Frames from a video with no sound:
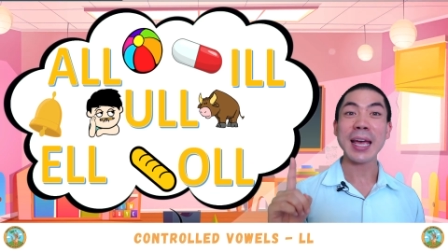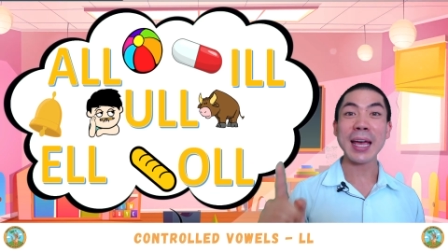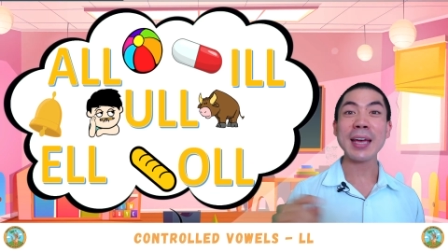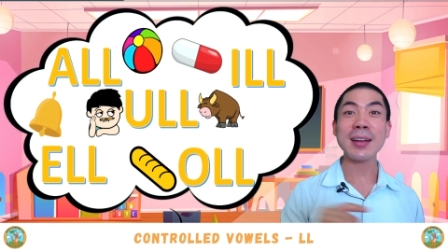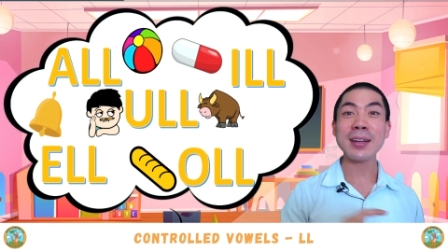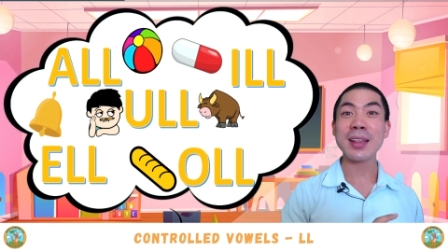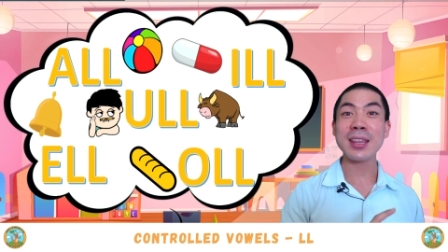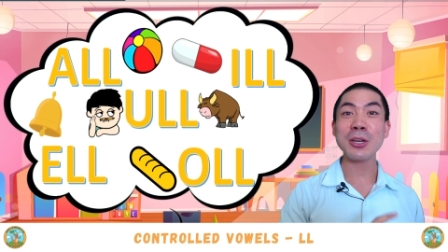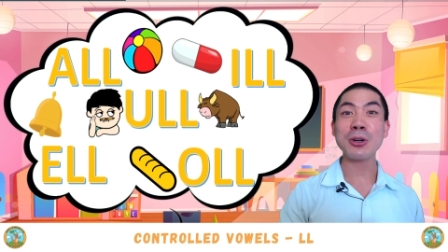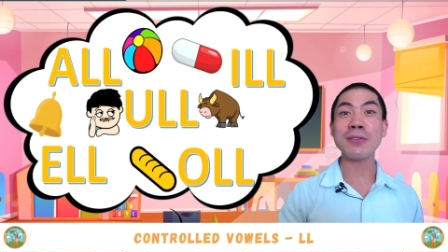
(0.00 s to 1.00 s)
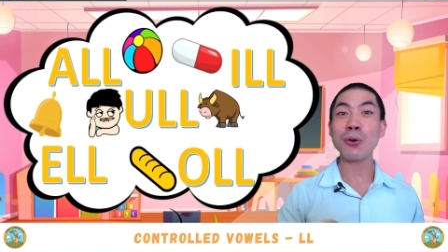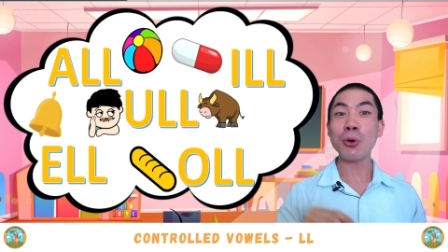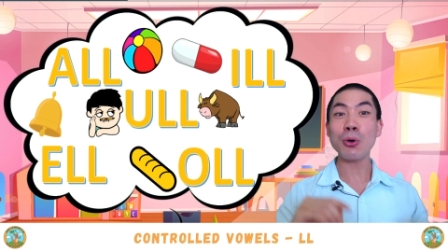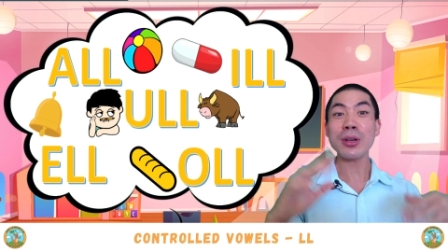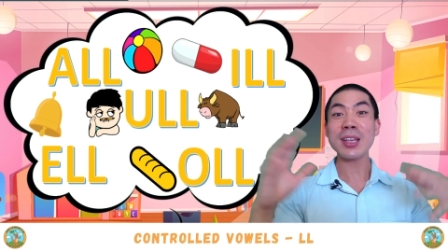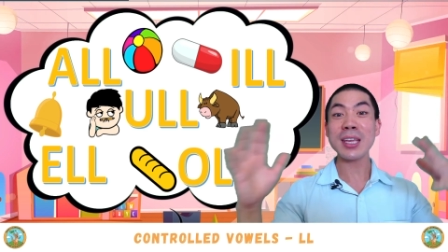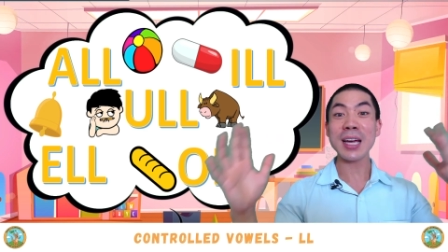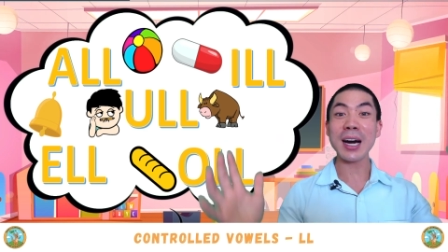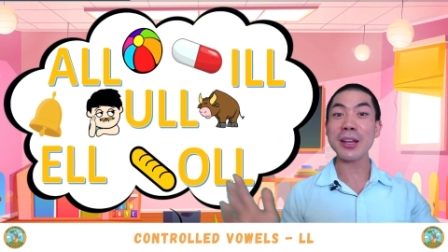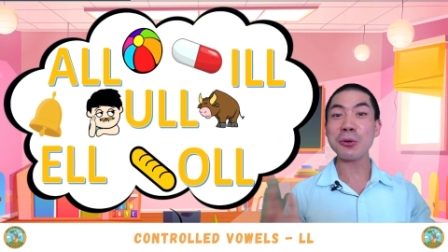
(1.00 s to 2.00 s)
and think of all
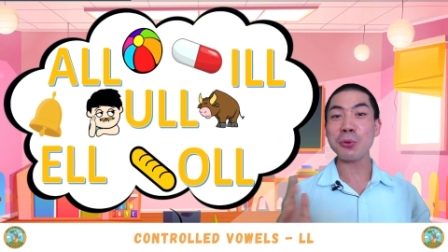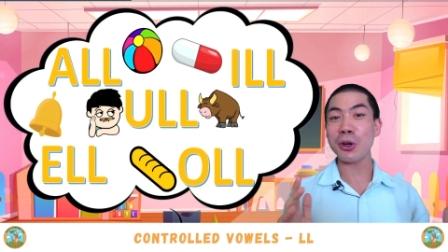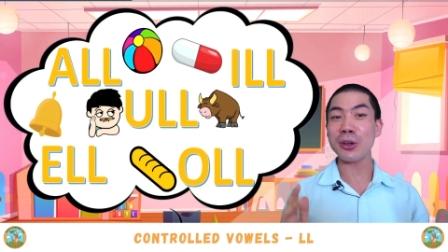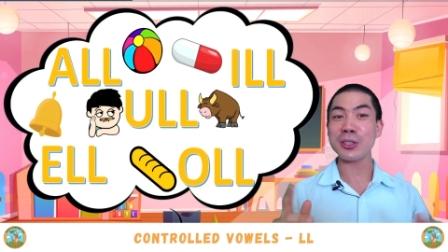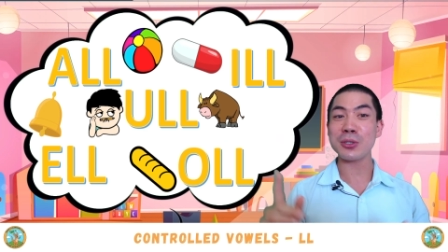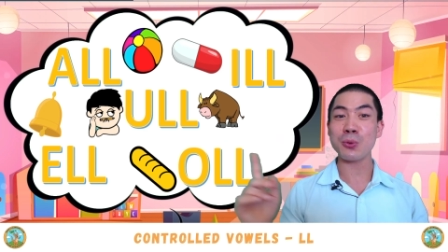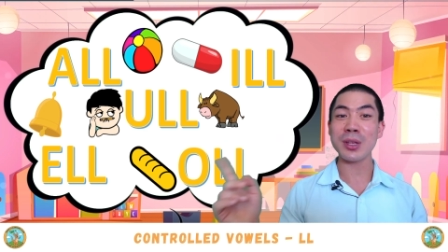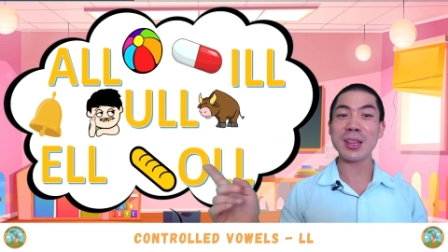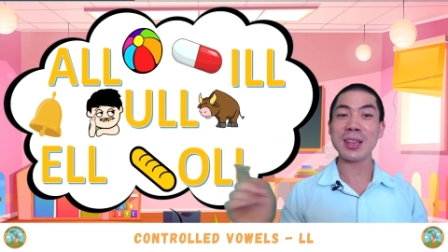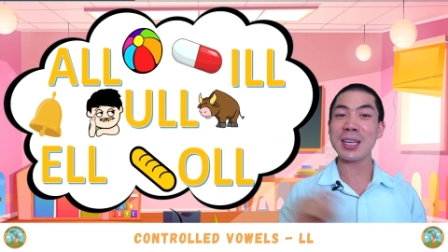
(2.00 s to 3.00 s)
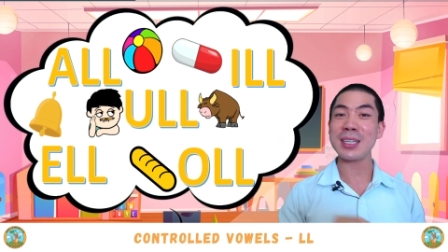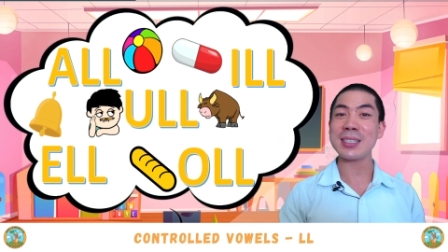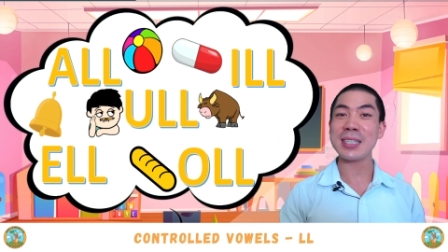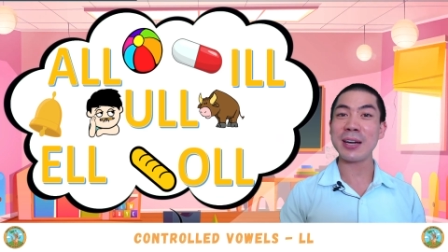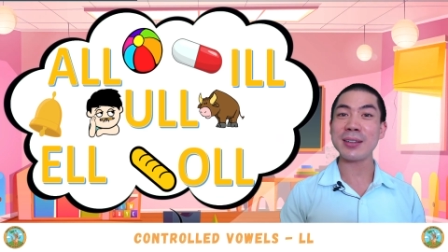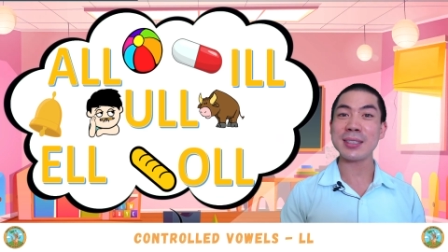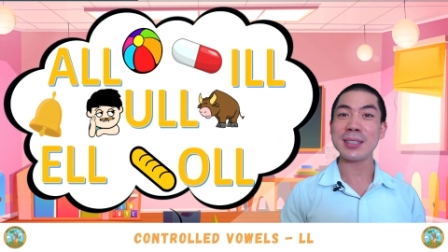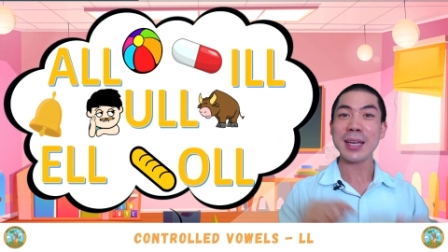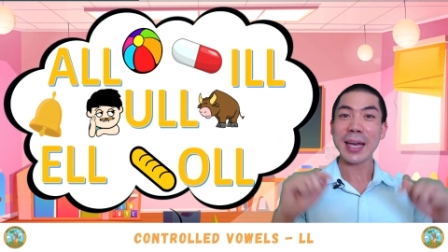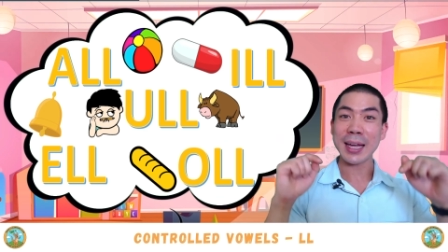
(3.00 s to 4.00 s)
the other words with these
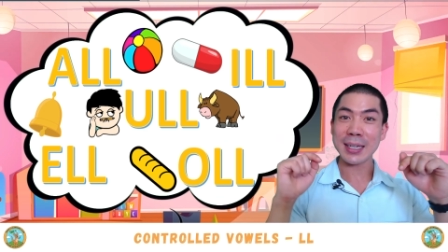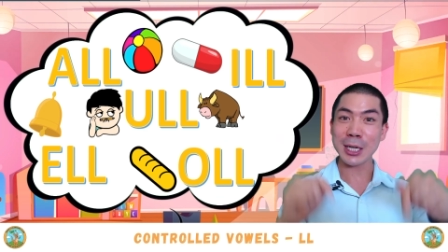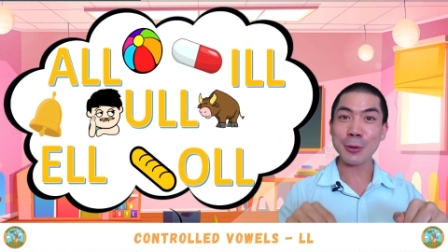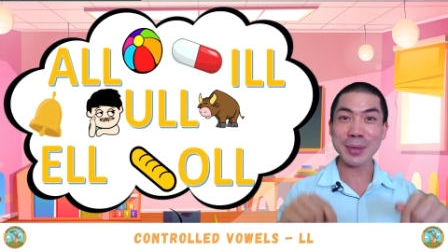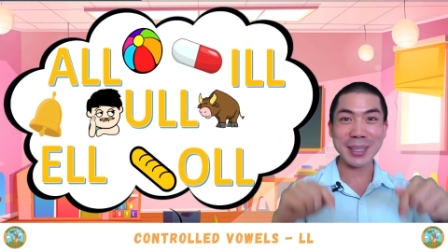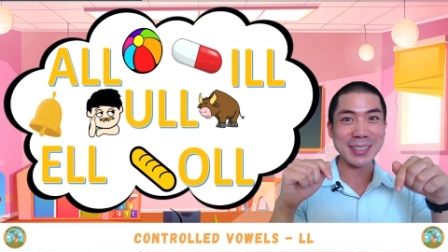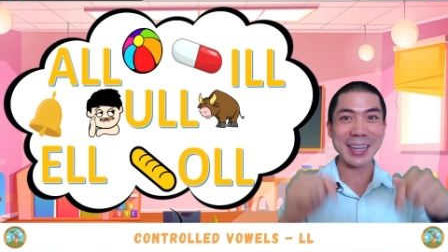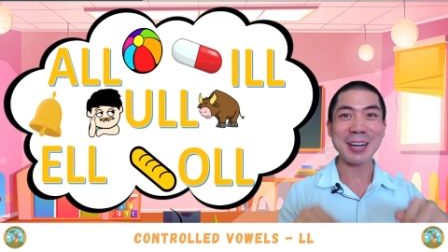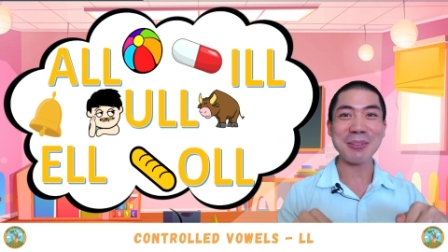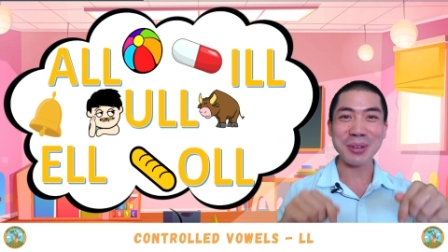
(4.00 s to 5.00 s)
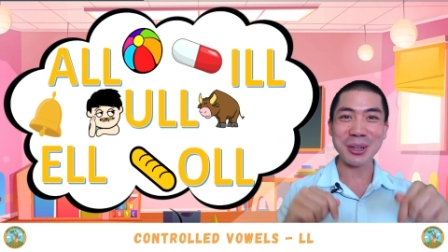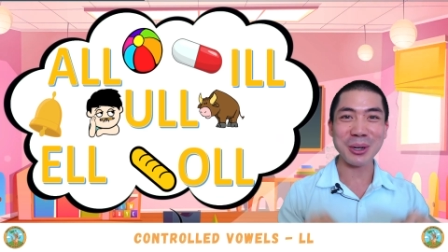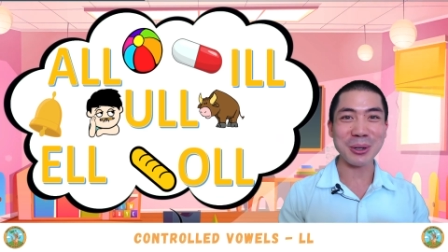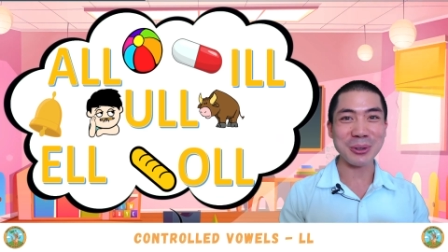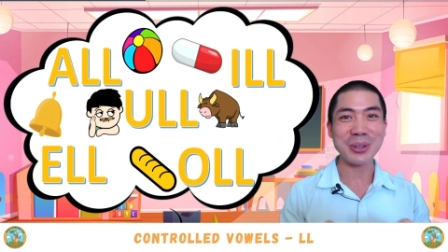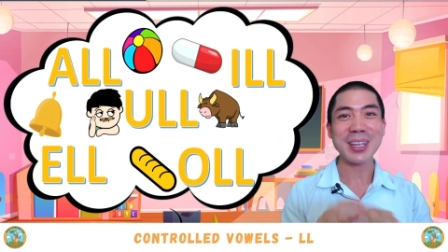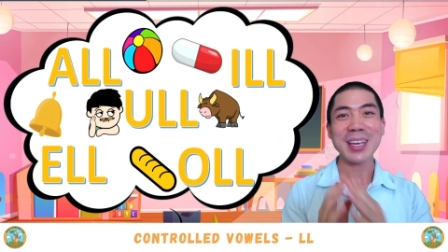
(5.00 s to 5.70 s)
sounds and tell me down below.